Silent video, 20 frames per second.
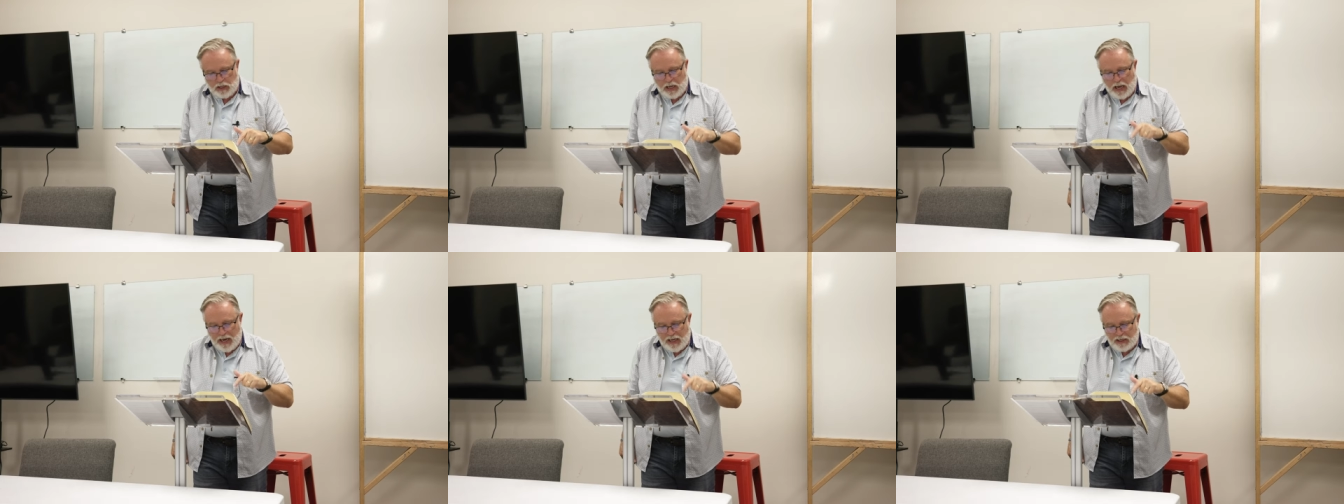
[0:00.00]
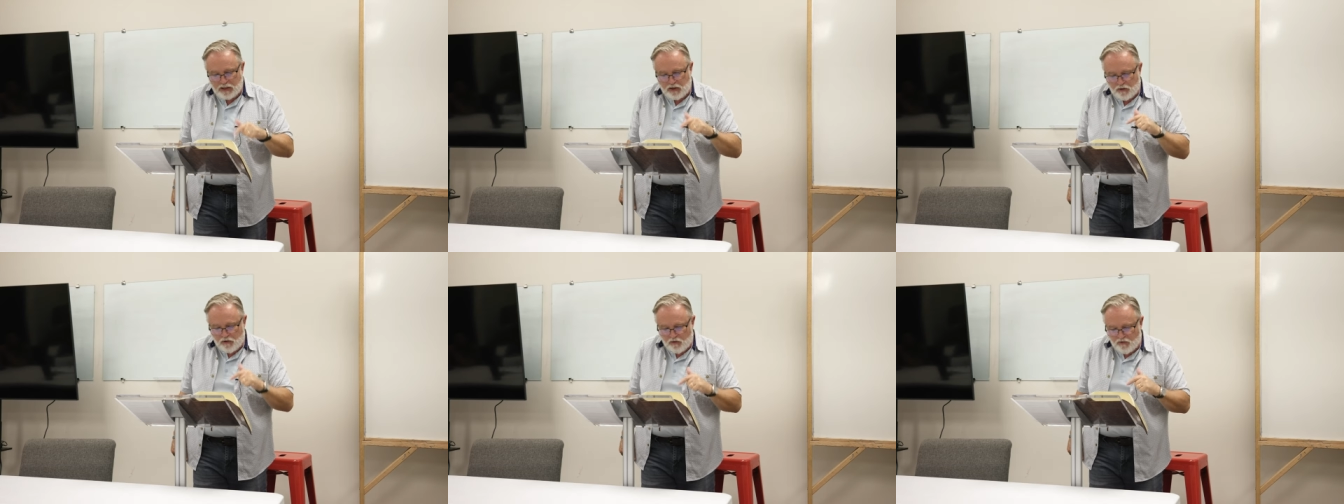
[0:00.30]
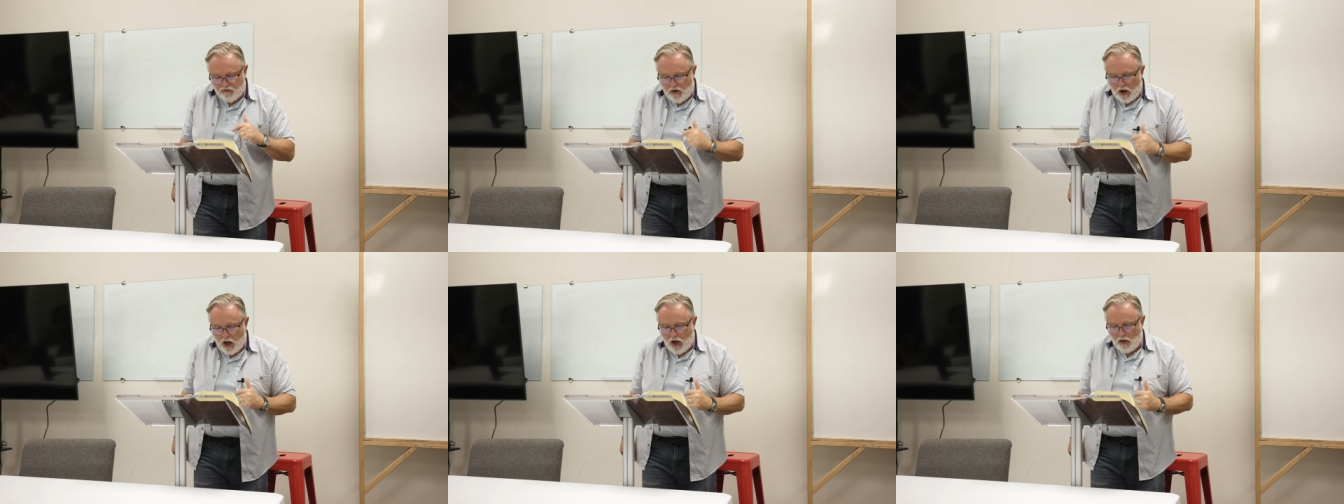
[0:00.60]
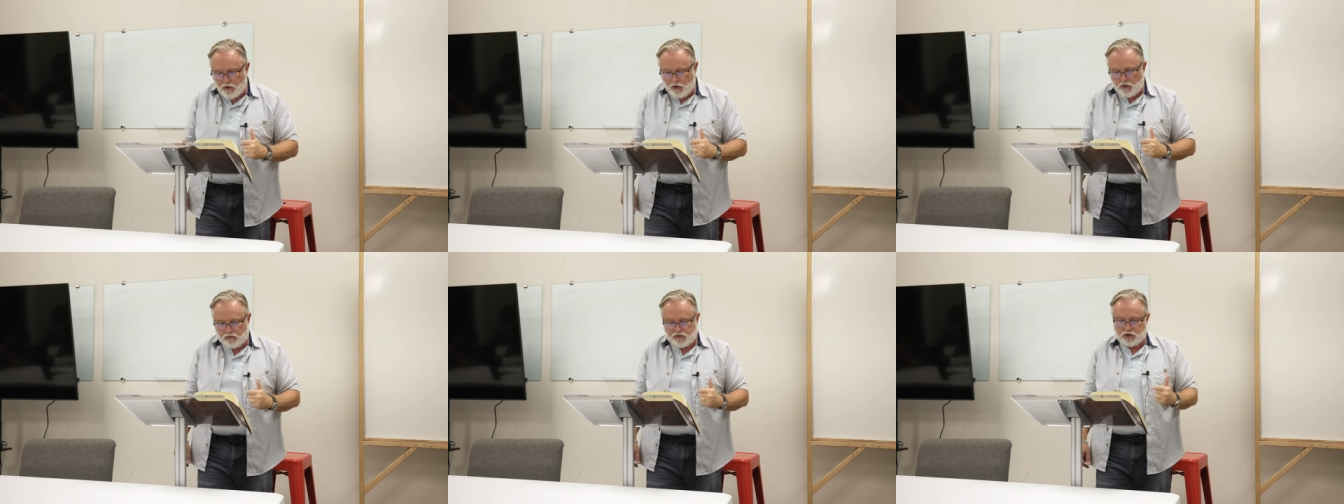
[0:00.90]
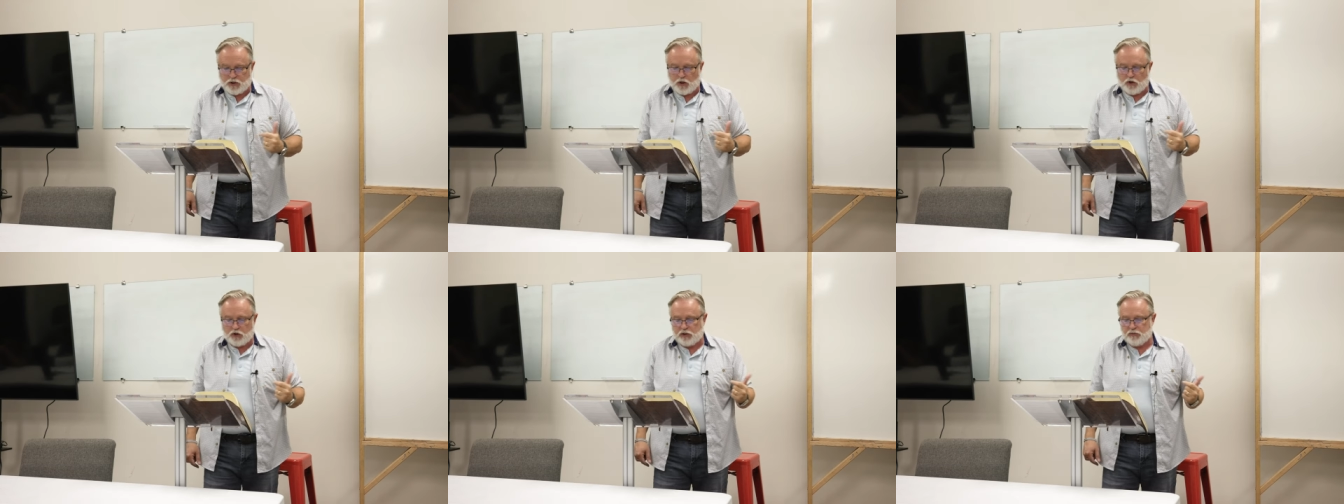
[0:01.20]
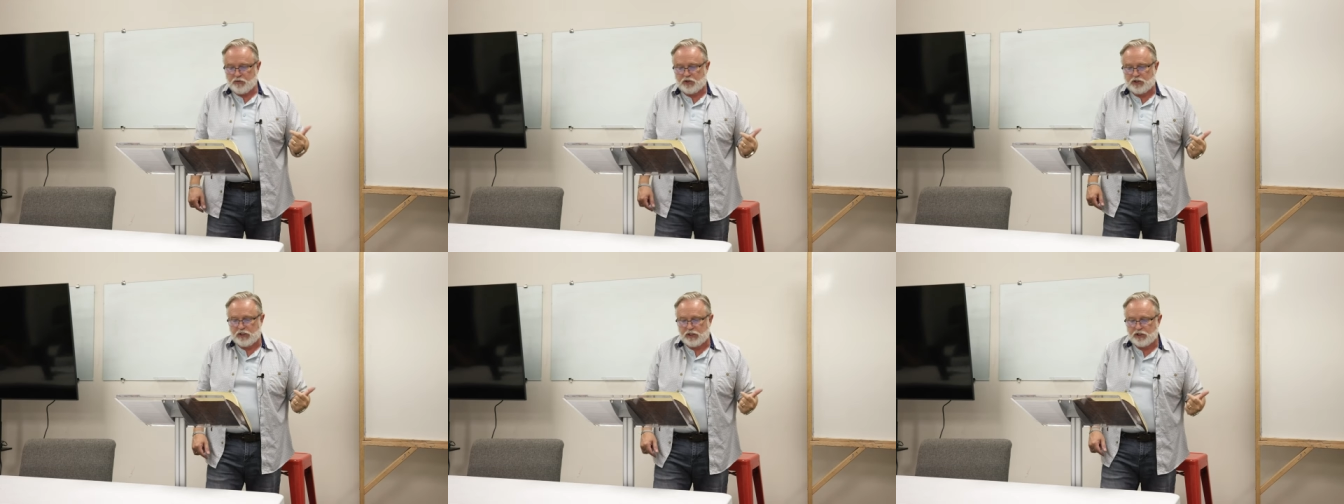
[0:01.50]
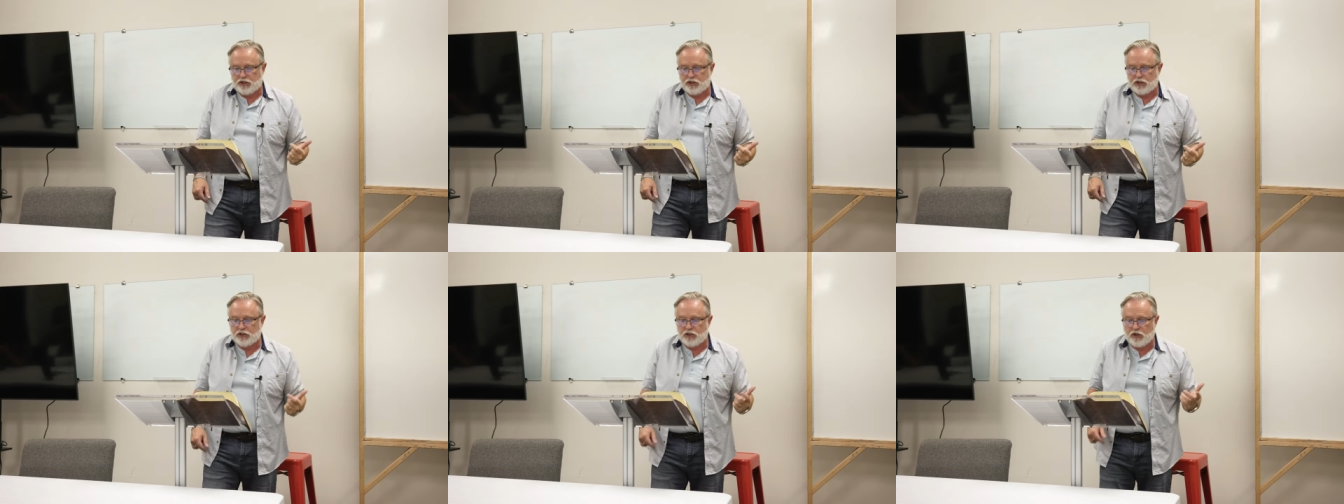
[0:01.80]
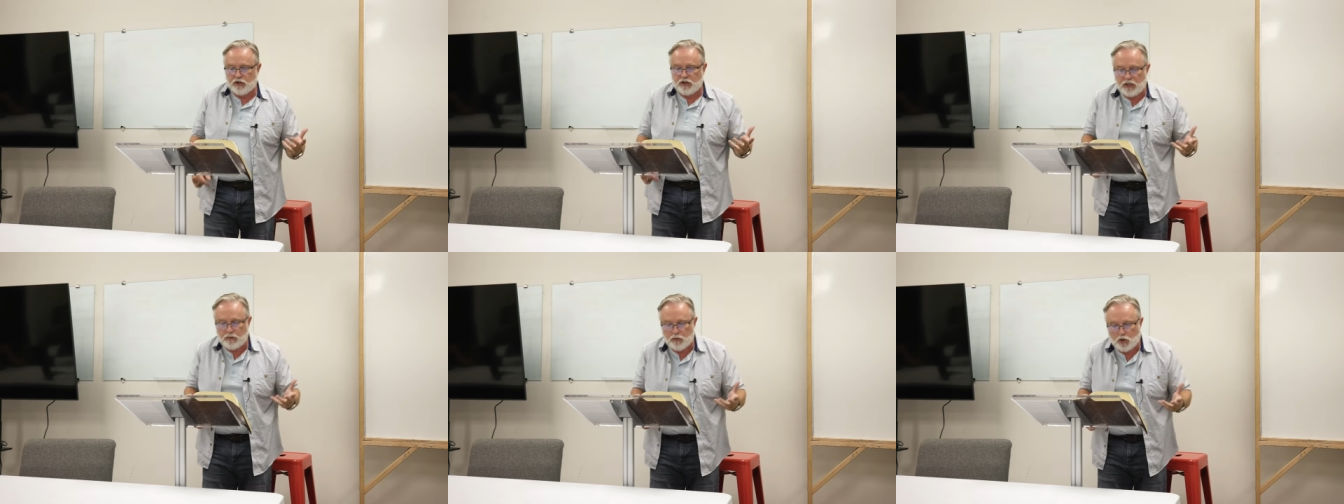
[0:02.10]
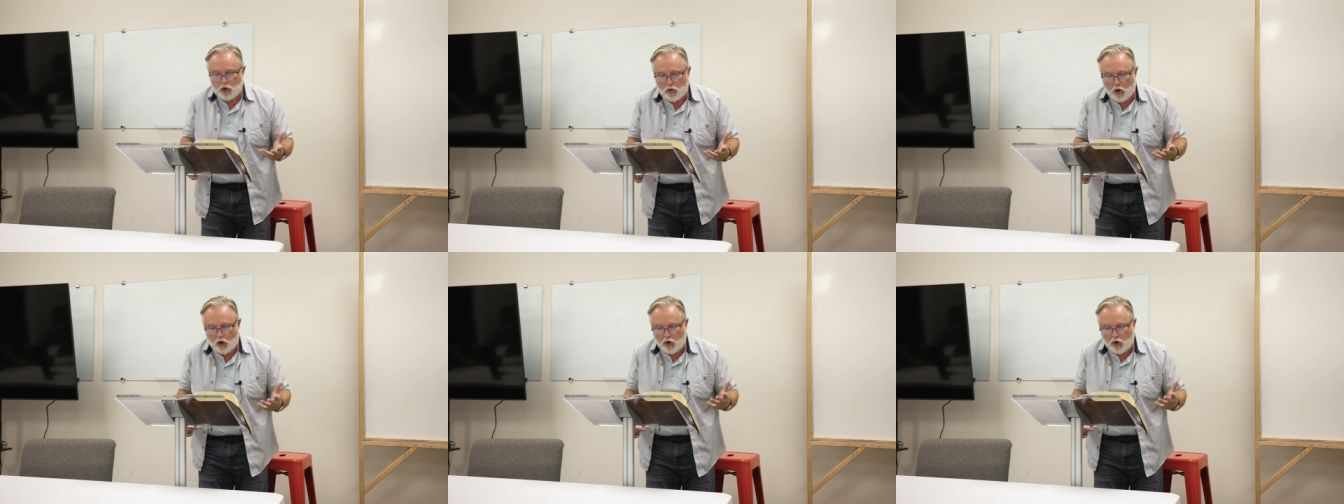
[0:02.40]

and the father of circumcision to them who